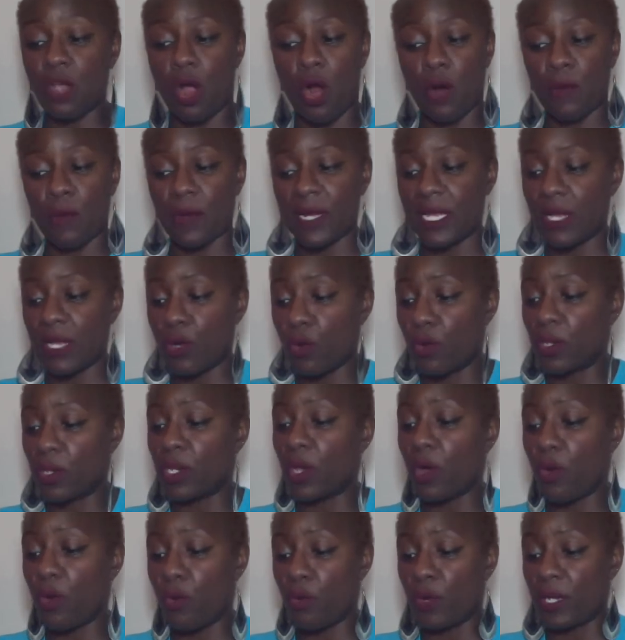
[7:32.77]
already going
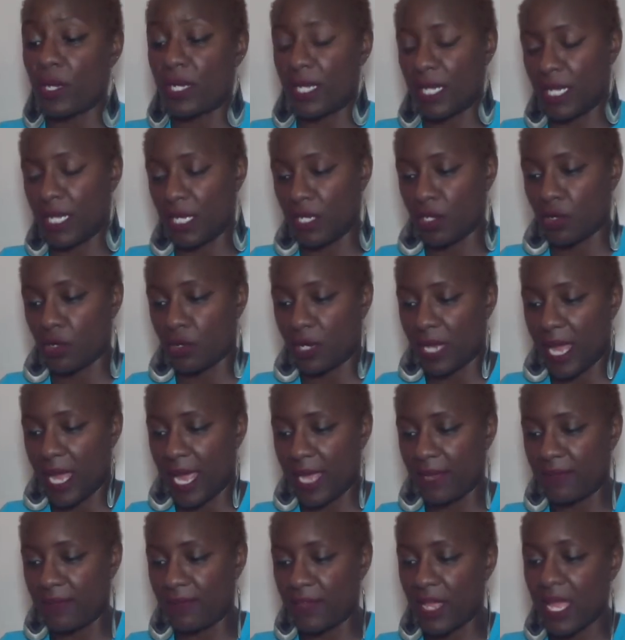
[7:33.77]
on in your
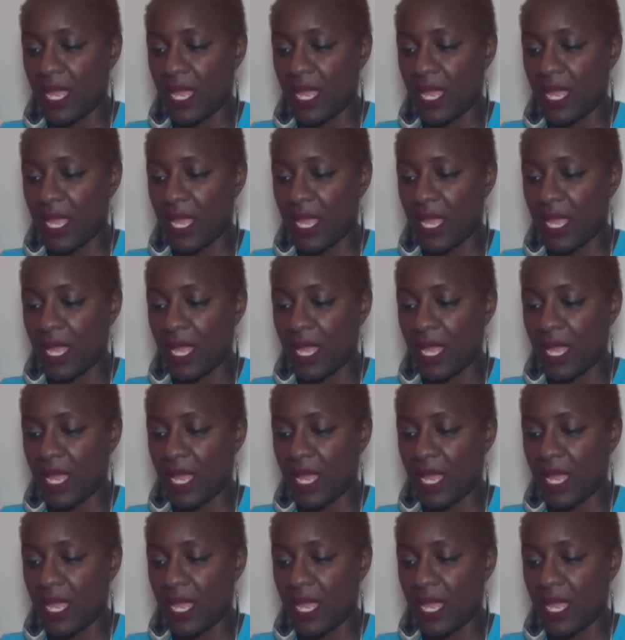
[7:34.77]
life.